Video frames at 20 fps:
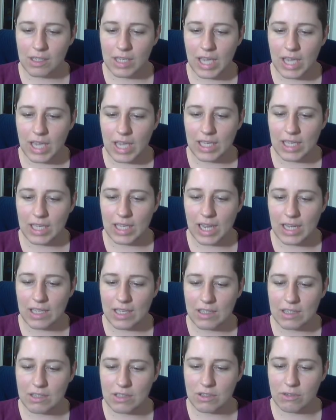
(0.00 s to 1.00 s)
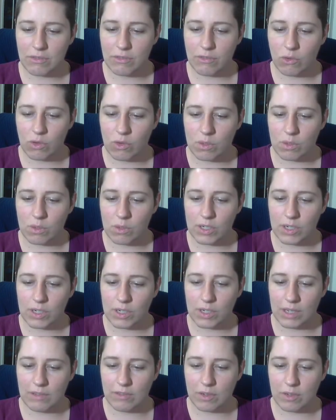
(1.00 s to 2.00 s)
getting any of the deformer
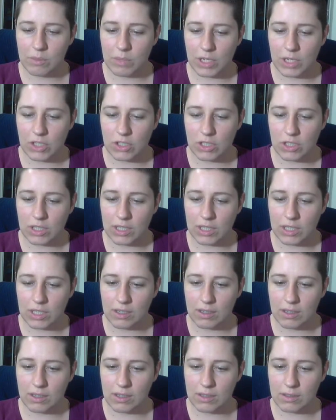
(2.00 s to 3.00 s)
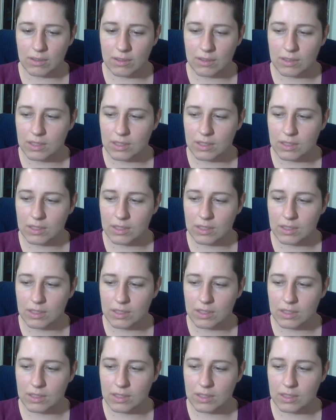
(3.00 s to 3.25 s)
information here.